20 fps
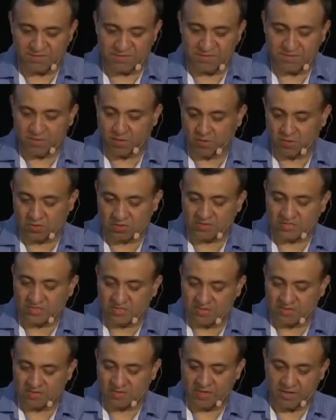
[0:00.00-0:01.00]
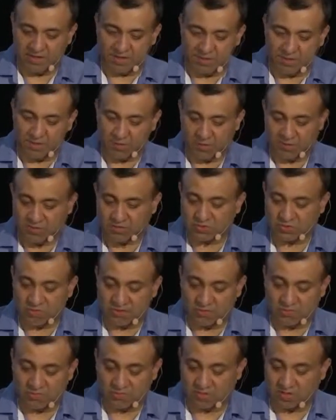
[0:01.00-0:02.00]
like autoscaler can tune and
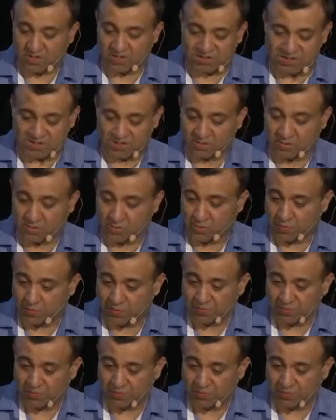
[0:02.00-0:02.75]
swap for custom code.